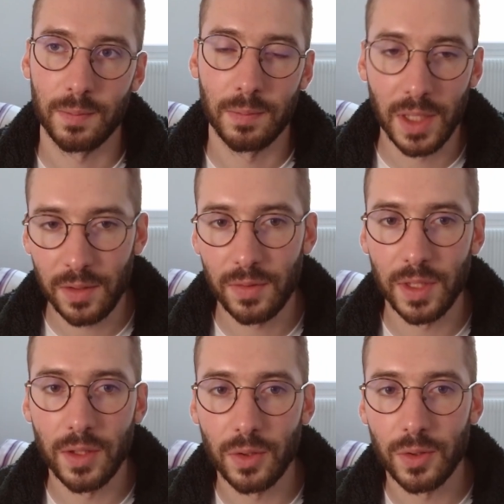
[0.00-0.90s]
many
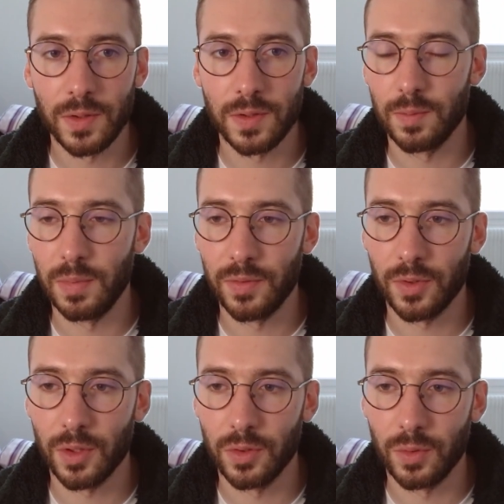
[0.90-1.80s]
videos
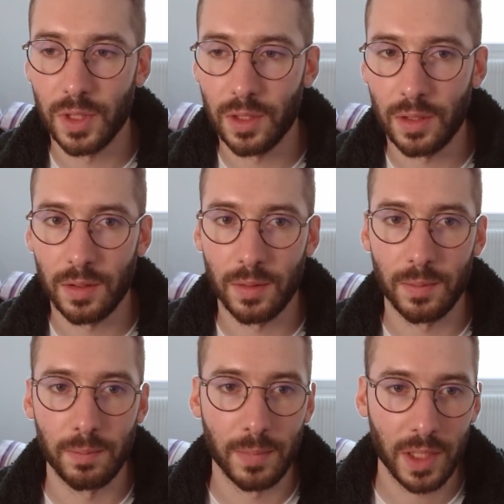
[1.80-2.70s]
before doing
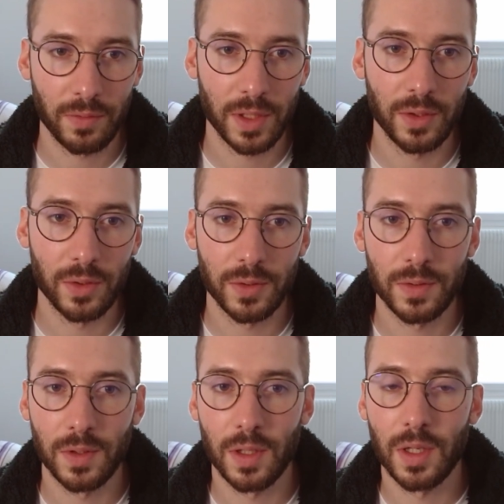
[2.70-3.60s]
my videos,
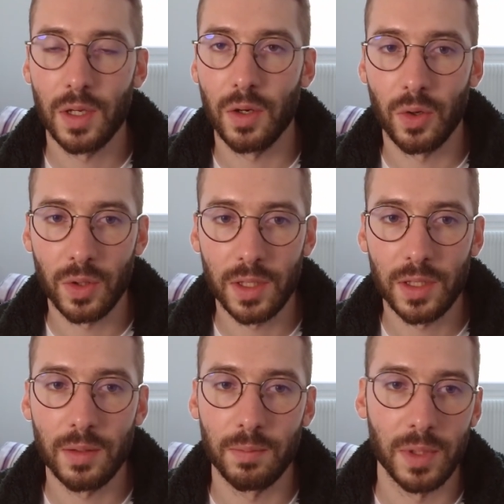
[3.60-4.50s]

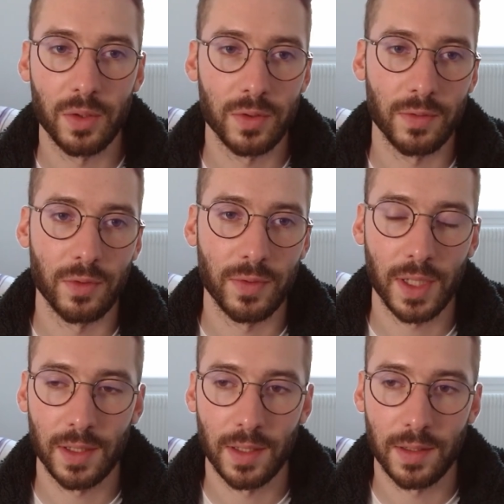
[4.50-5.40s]
only because of the
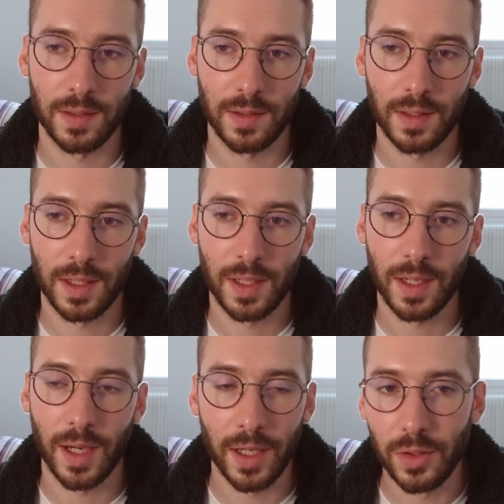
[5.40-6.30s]
fact that
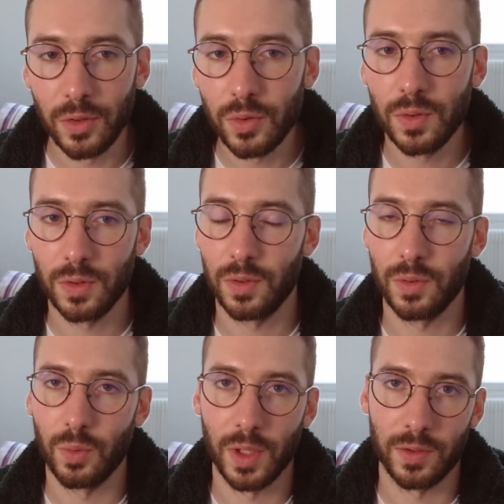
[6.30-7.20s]
I knew
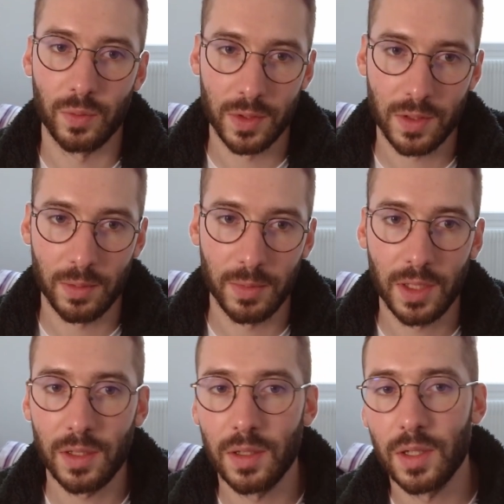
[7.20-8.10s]
what was
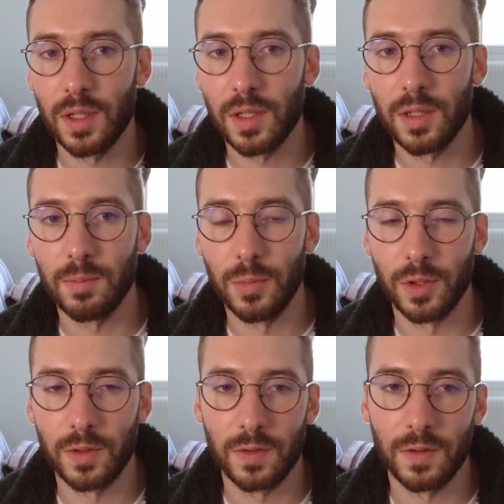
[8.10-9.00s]
coming,
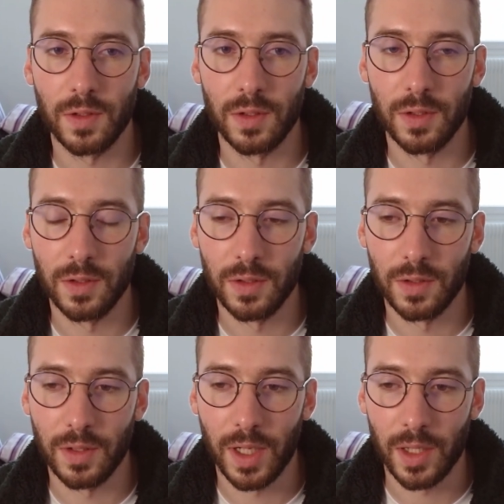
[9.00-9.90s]
but
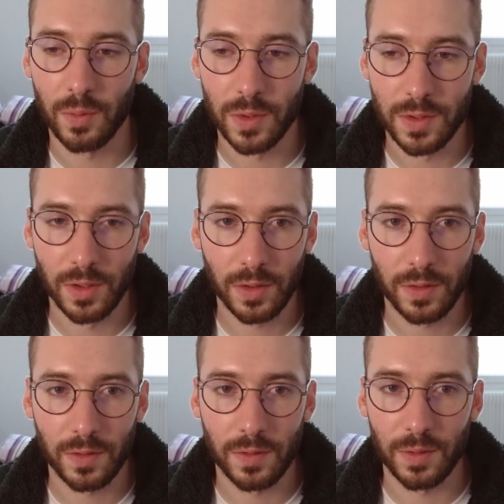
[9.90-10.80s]
I was
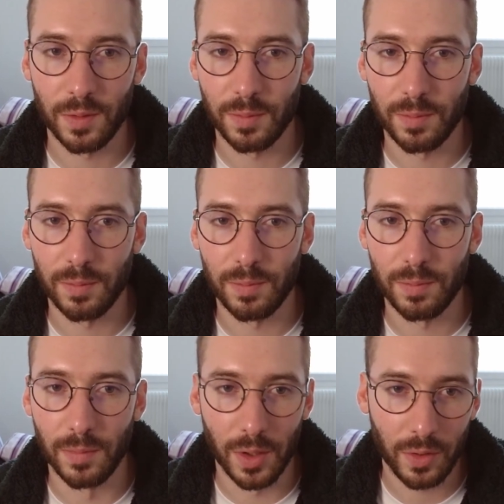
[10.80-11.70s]
not
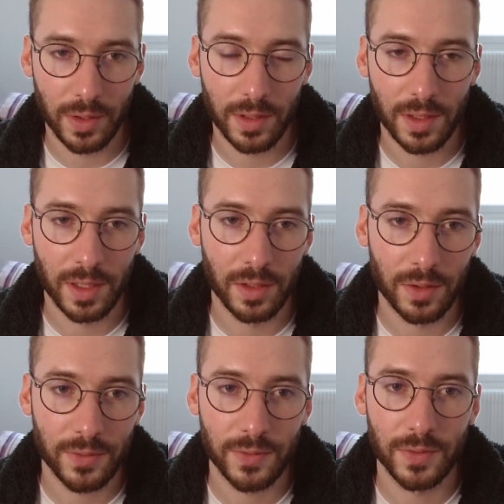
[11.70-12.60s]
bold
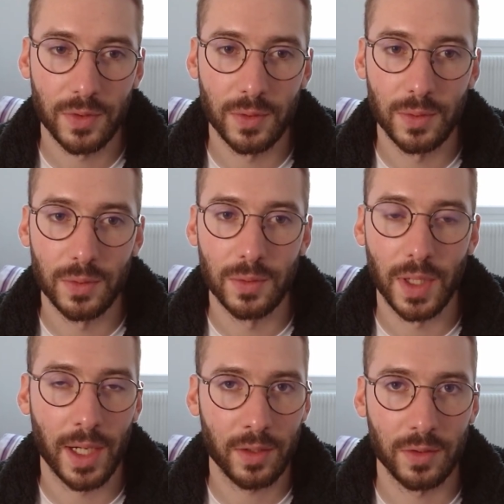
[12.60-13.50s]
enough to
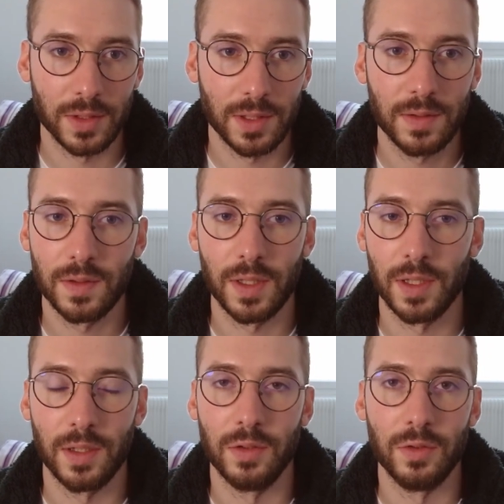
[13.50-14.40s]
act on it
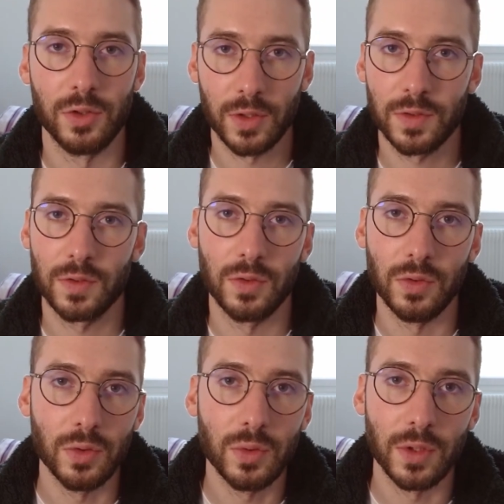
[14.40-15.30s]
and just
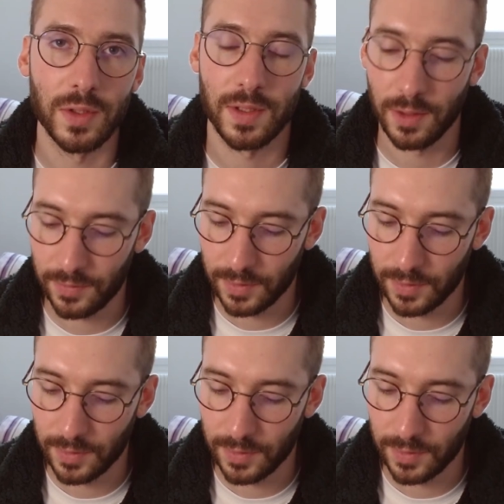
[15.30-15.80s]
do the stuff.